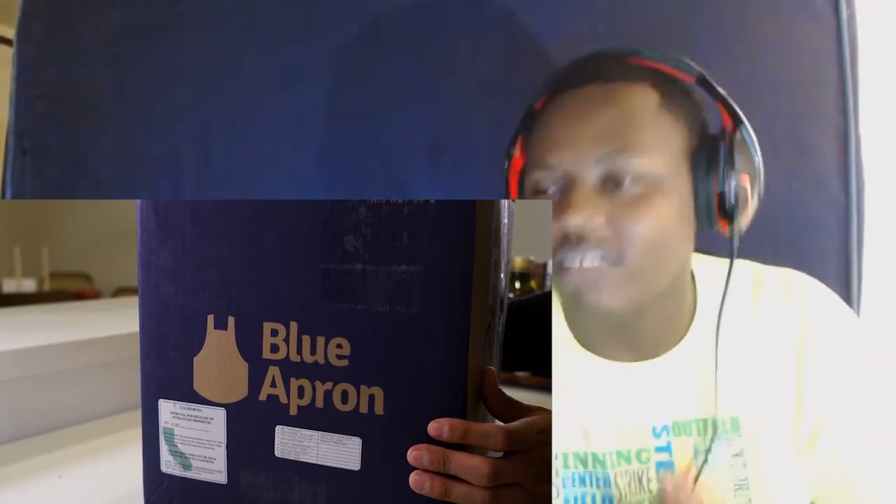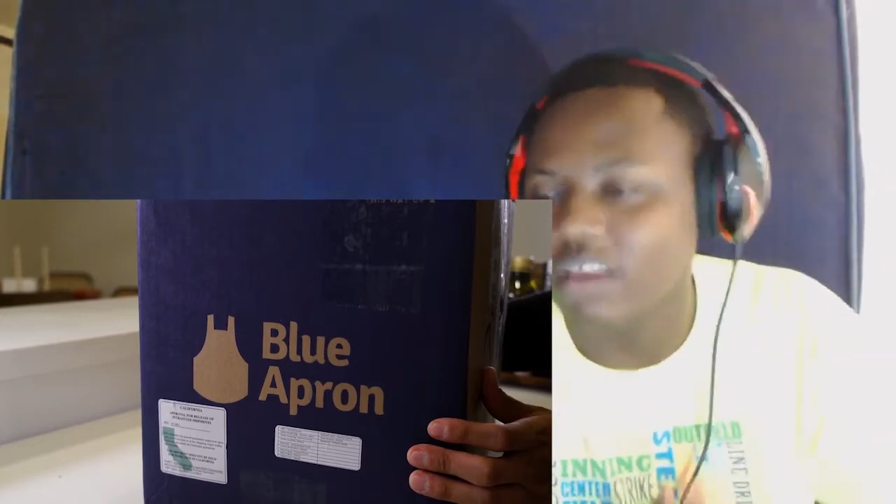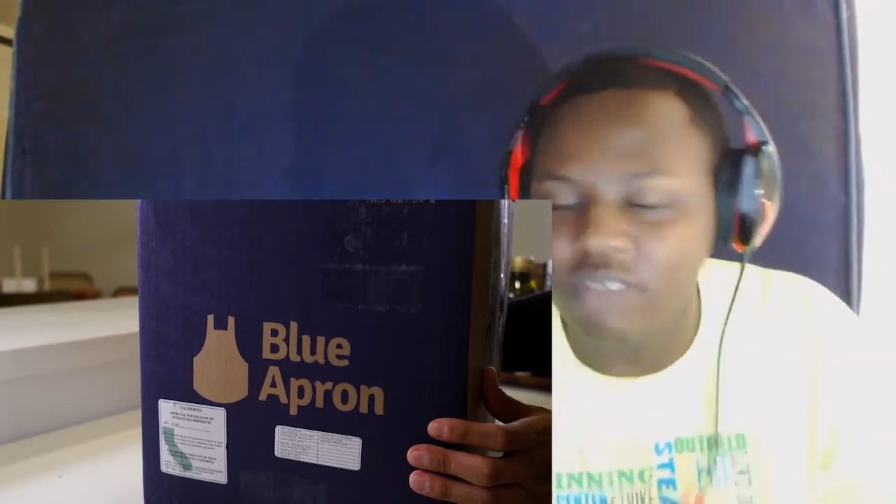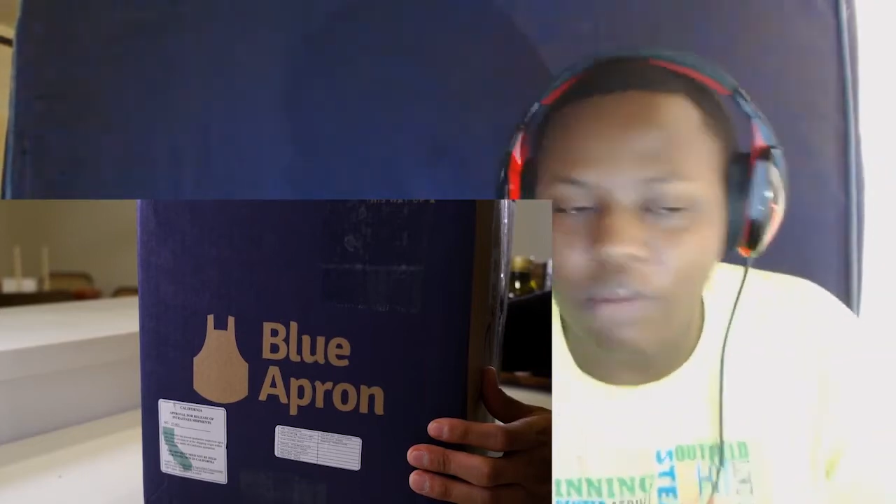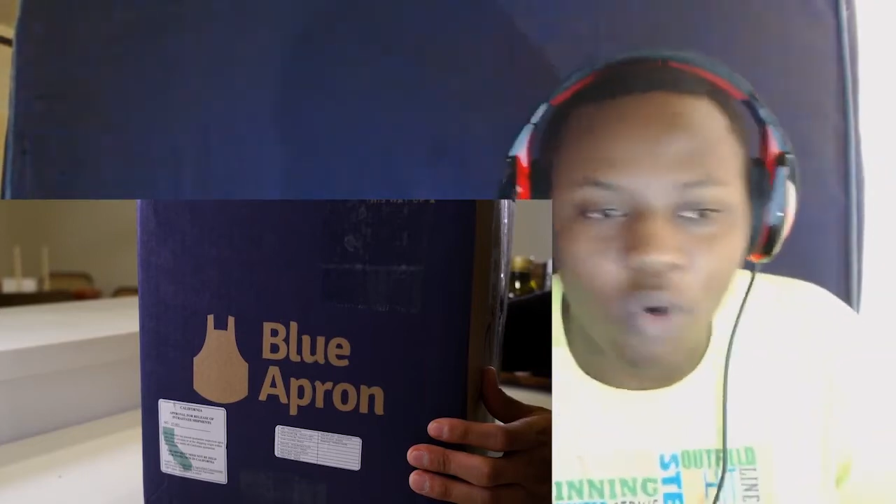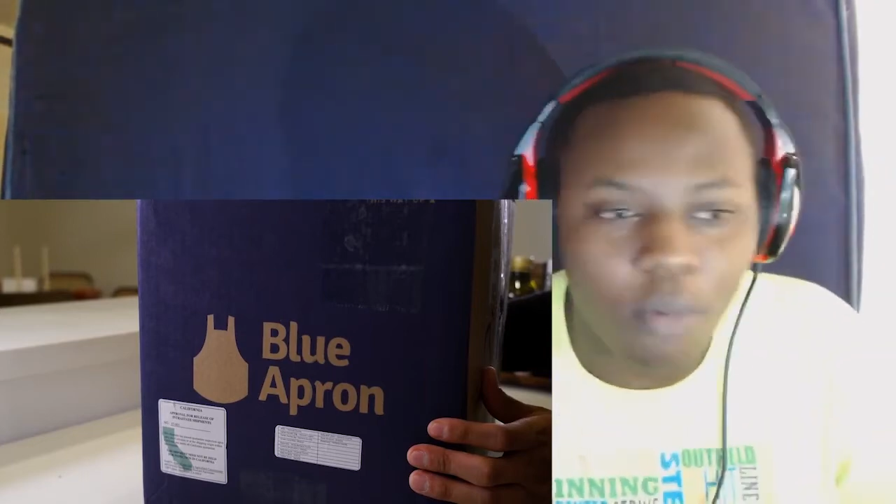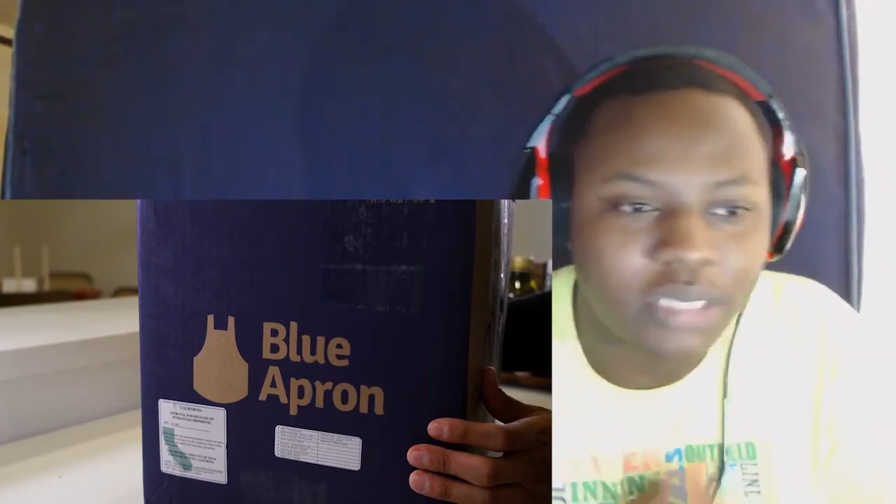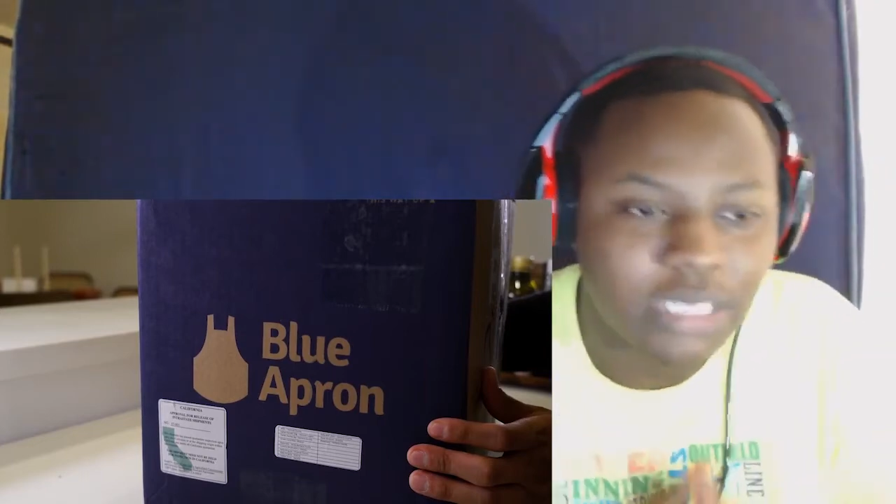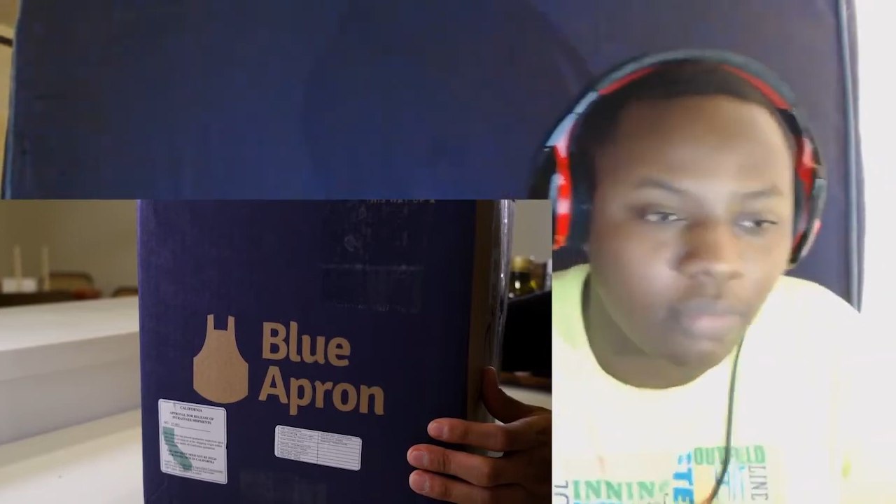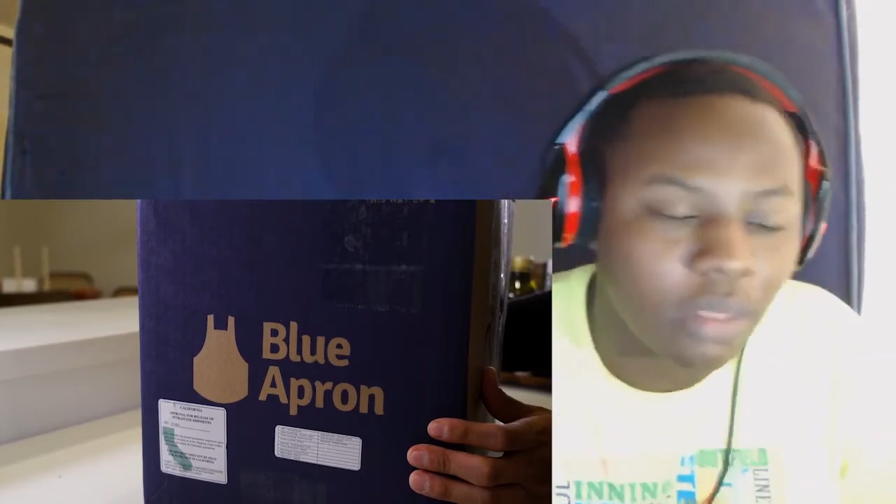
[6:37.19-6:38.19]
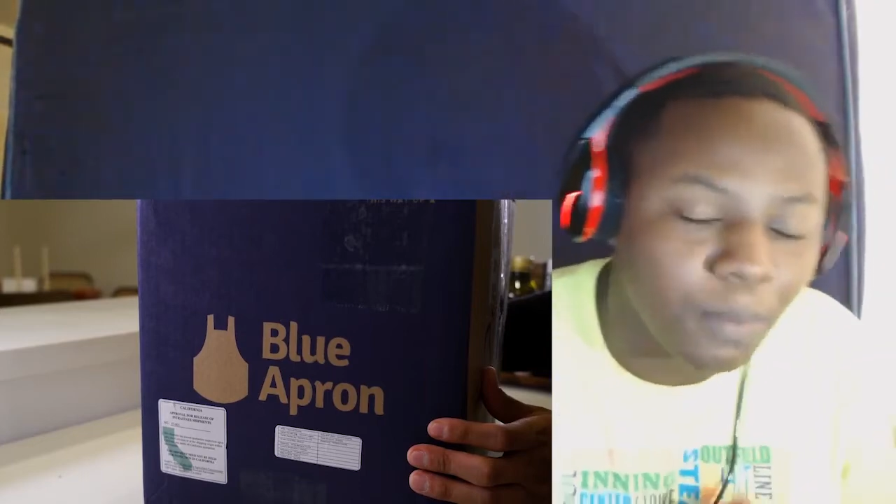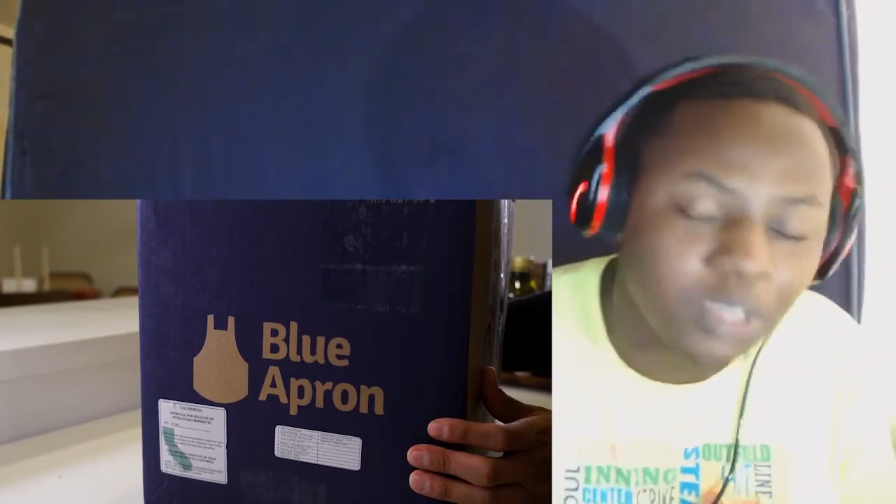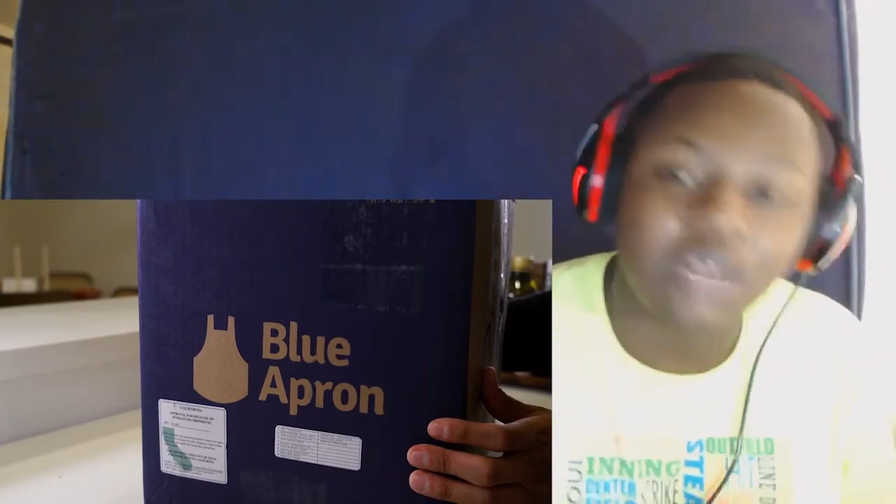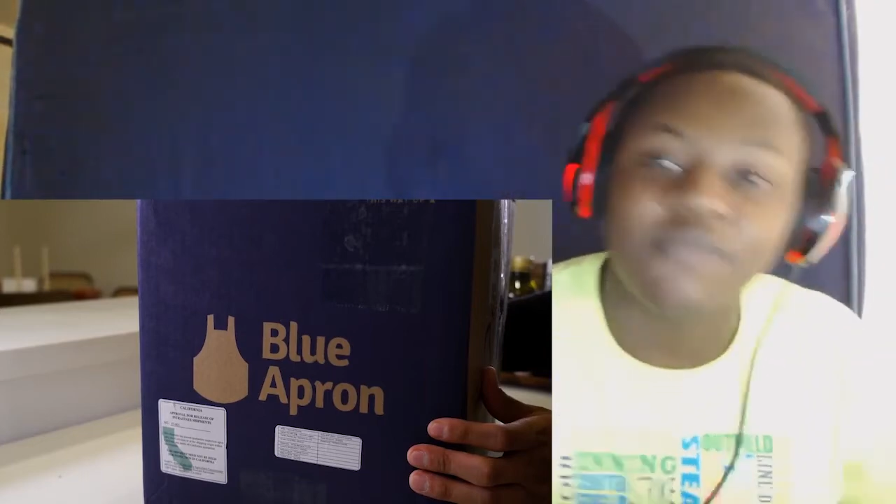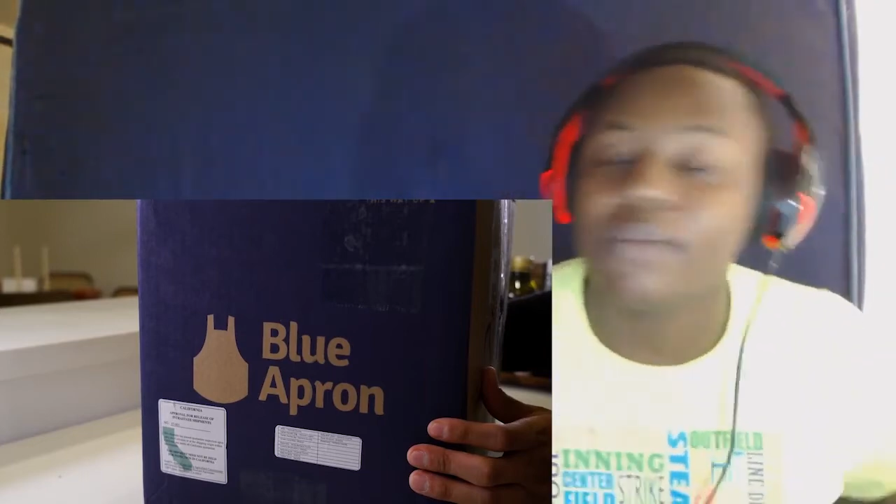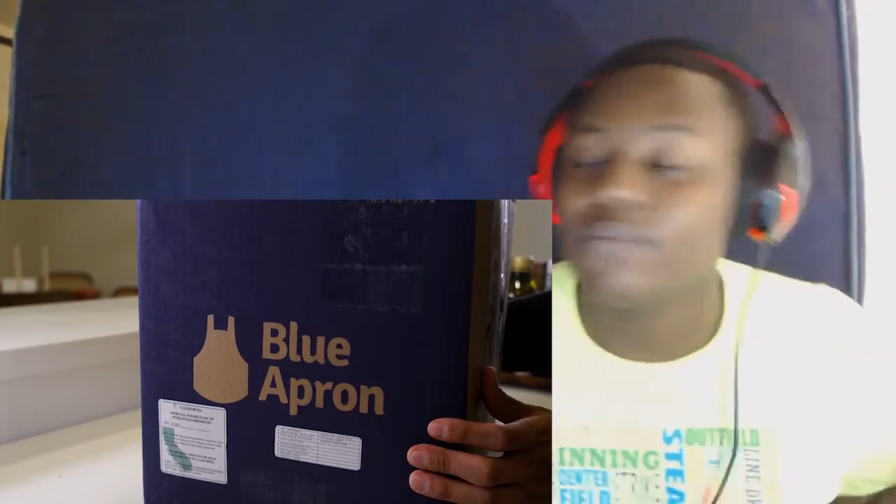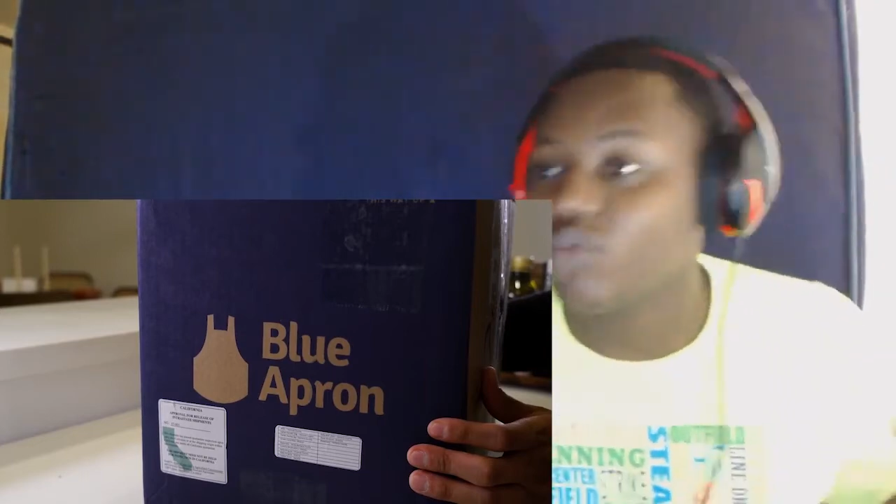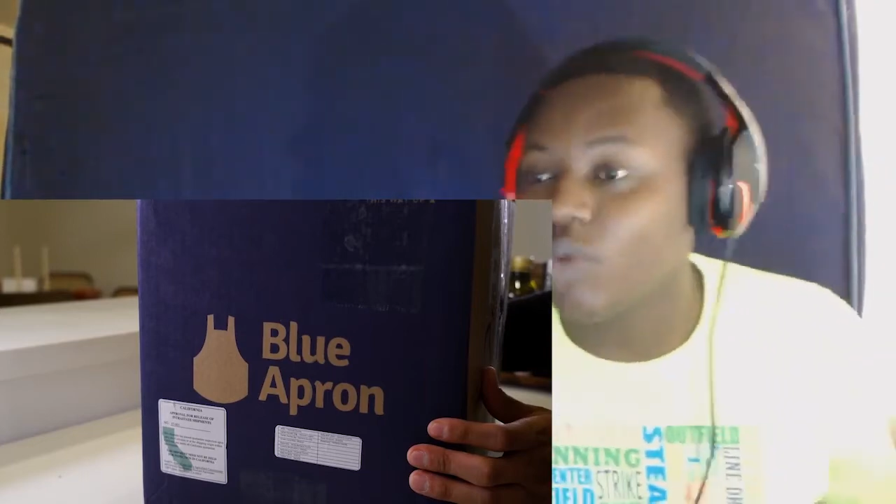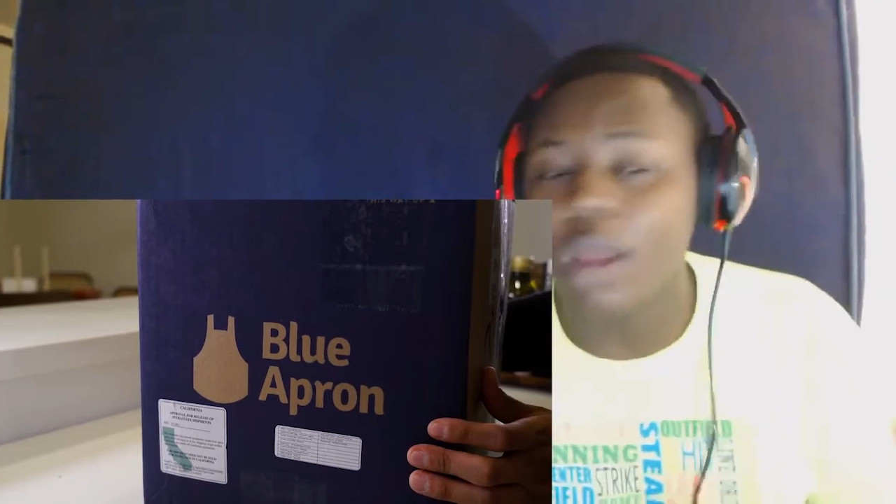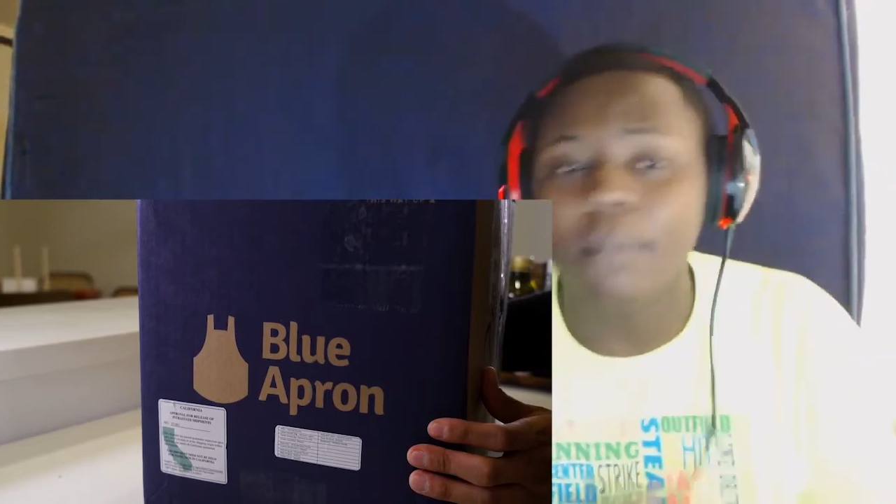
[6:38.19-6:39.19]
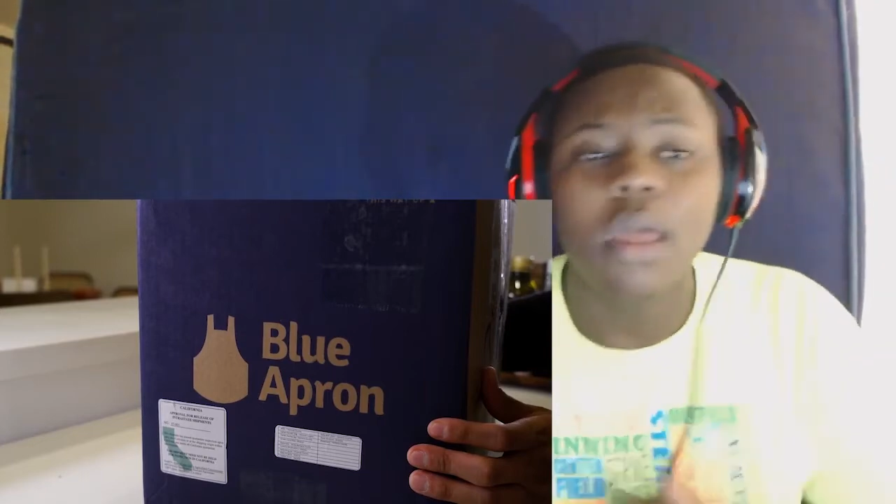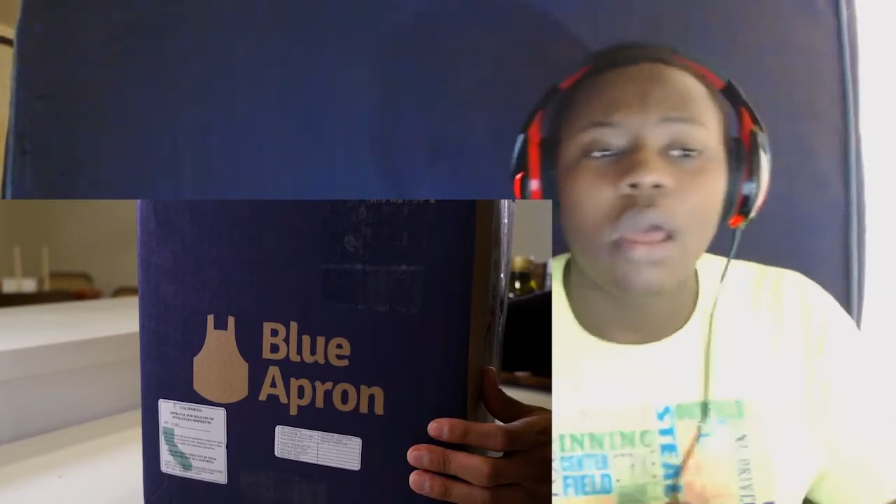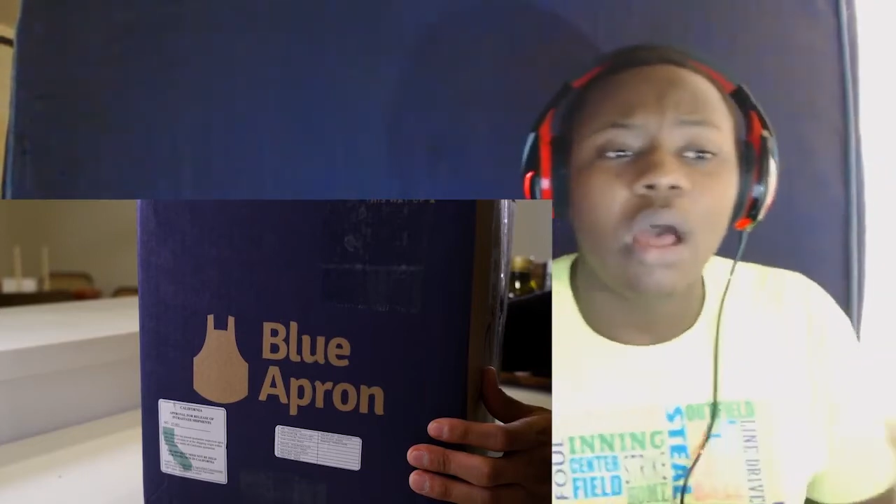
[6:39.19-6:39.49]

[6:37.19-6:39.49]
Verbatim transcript: Thumbs up, comment something positive, subscribe,